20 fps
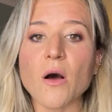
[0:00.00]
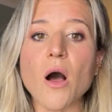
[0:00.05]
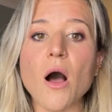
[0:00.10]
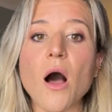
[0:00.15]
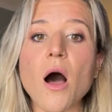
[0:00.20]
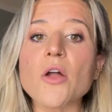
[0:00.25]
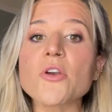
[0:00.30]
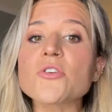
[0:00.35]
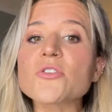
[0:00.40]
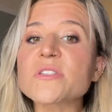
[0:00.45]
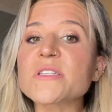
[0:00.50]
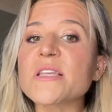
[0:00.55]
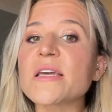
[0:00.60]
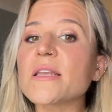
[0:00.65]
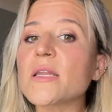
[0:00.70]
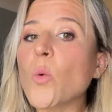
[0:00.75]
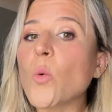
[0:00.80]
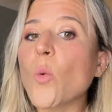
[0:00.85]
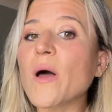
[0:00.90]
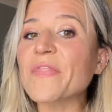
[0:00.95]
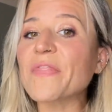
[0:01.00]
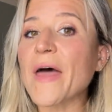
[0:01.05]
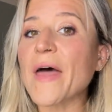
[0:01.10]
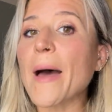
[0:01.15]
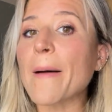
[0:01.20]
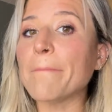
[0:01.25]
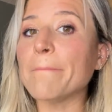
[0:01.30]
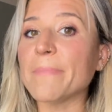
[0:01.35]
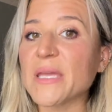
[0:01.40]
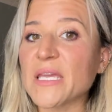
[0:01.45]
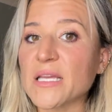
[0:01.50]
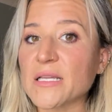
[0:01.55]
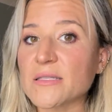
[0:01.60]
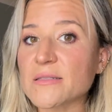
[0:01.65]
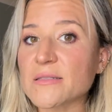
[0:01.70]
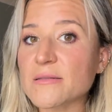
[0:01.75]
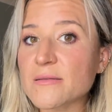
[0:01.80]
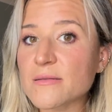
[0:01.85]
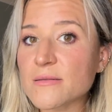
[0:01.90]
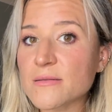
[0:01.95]
understanding what that
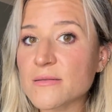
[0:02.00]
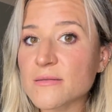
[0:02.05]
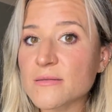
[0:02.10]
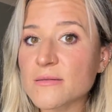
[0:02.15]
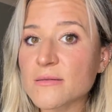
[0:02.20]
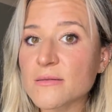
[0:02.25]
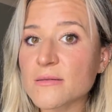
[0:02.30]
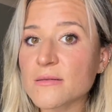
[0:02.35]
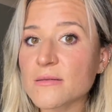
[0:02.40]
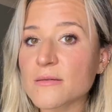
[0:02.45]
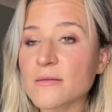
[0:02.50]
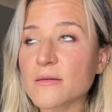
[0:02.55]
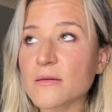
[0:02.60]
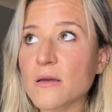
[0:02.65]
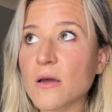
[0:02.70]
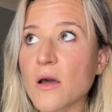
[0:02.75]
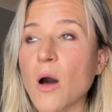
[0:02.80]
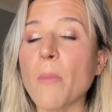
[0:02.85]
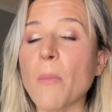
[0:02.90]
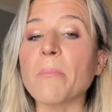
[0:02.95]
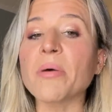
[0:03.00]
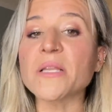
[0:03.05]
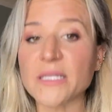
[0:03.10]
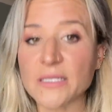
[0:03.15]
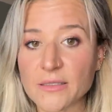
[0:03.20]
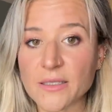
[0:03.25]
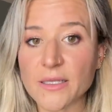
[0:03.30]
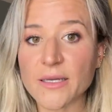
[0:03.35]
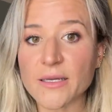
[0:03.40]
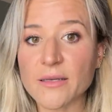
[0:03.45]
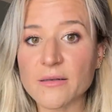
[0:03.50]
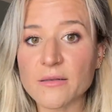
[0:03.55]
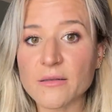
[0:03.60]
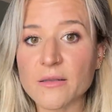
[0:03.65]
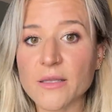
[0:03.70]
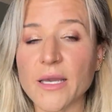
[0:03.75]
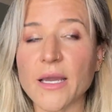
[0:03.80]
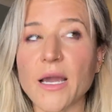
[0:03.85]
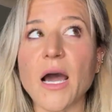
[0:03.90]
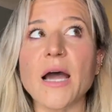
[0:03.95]
means completely.
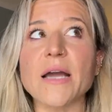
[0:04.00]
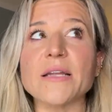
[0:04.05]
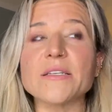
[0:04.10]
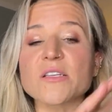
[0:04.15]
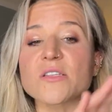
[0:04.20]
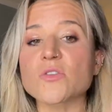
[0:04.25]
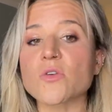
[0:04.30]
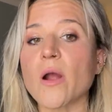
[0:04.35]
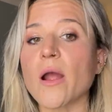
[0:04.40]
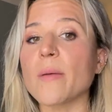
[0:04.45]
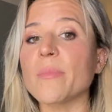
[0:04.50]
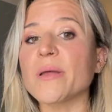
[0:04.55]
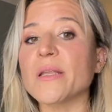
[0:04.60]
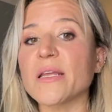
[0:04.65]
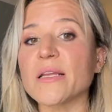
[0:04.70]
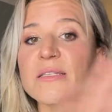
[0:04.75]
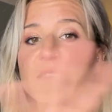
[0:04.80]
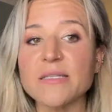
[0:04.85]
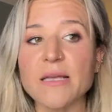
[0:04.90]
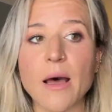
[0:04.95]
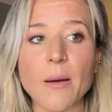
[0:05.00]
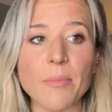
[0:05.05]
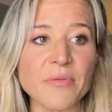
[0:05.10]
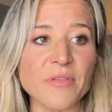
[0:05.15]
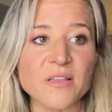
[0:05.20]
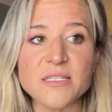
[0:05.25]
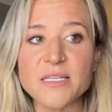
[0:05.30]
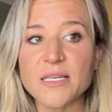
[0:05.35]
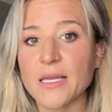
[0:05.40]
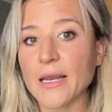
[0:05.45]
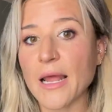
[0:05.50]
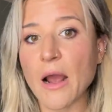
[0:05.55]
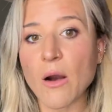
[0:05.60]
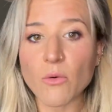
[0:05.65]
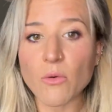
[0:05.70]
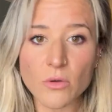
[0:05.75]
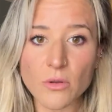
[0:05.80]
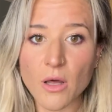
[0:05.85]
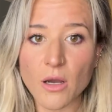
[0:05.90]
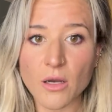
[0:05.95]
Like I describe it in depth. It's like an
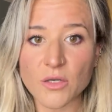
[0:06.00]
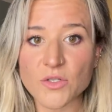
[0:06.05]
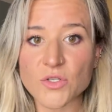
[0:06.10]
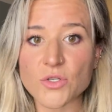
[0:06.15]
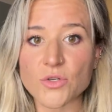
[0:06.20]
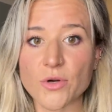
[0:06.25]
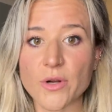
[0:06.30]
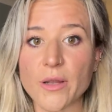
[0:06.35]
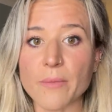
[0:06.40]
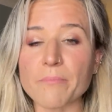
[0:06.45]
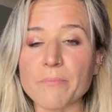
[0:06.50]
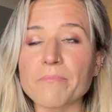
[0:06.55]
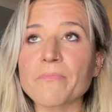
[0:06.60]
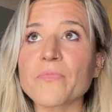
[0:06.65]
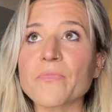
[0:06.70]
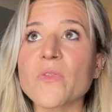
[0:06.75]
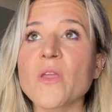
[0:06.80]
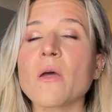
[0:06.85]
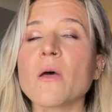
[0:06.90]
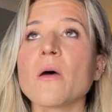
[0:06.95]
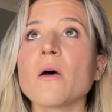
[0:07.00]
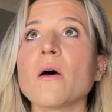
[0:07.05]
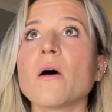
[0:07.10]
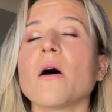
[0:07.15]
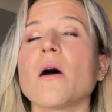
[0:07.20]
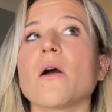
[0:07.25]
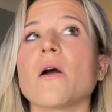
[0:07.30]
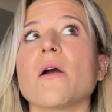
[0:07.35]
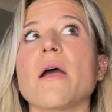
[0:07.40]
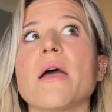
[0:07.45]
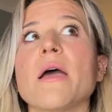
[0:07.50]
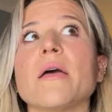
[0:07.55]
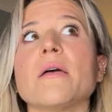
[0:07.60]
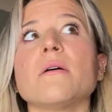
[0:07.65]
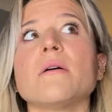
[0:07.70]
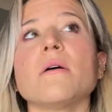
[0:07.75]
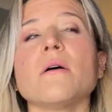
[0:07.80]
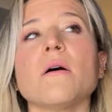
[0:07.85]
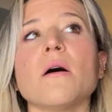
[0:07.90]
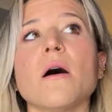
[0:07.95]
hour-long stream. All
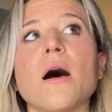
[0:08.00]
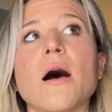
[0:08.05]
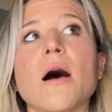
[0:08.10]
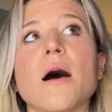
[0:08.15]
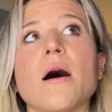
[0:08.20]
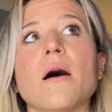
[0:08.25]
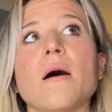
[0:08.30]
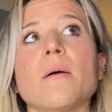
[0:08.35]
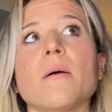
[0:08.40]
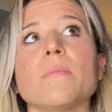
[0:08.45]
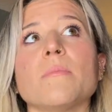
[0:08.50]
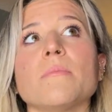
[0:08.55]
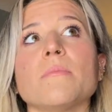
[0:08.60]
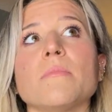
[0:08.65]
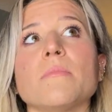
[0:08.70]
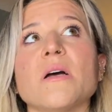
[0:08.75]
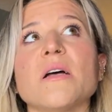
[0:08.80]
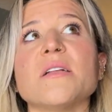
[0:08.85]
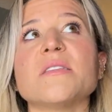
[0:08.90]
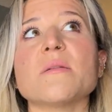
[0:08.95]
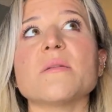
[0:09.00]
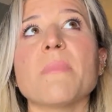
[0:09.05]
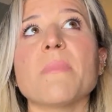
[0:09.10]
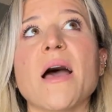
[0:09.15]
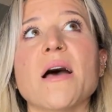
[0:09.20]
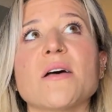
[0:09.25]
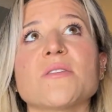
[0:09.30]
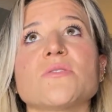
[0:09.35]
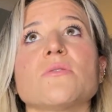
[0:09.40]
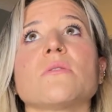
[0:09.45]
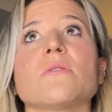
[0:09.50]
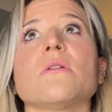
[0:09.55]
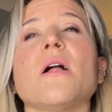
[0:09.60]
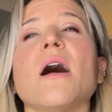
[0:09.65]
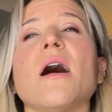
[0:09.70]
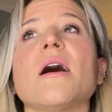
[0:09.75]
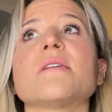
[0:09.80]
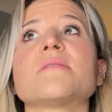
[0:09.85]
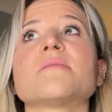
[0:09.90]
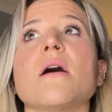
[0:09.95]
right. It's a
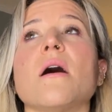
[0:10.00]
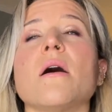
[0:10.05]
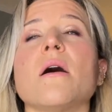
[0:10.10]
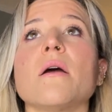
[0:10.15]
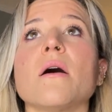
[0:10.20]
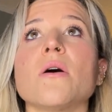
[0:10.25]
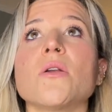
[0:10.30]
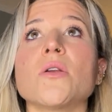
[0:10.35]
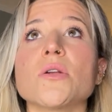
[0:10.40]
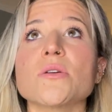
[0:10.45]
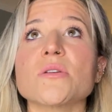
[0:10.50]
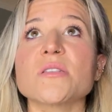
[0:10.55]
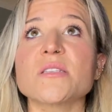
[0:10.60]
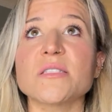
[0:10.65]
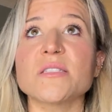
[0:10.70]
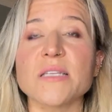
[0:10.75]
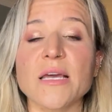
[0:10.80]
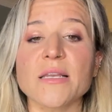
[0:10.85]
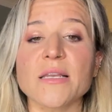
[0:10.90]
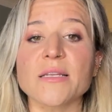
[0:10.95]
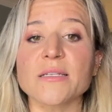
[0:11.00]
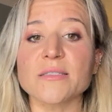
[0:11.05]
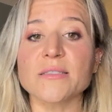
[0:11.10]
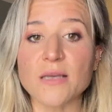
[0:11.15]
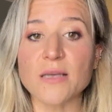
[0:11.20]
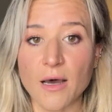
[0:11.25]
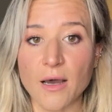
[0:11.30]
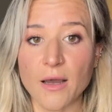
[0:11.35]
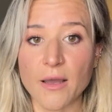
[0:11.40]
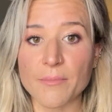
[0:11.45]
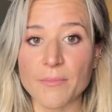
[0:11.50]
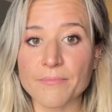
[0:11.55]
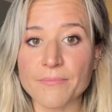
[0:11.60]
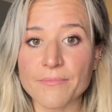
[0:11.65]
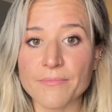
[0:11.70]
masterclass on understanding time